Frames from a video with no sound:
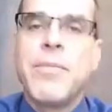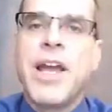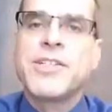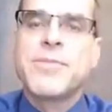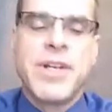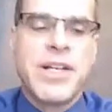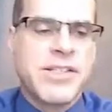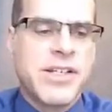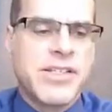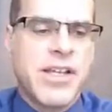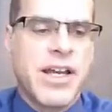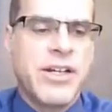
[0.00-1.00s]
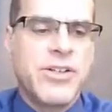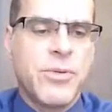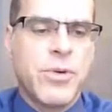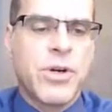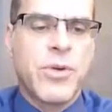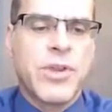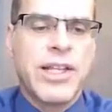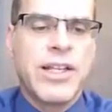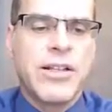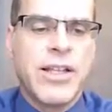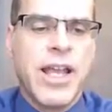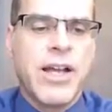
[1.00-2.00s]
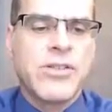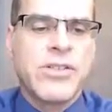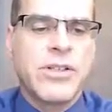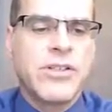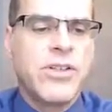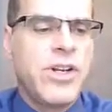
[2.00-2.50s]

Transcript: management has decided to work with legal counsel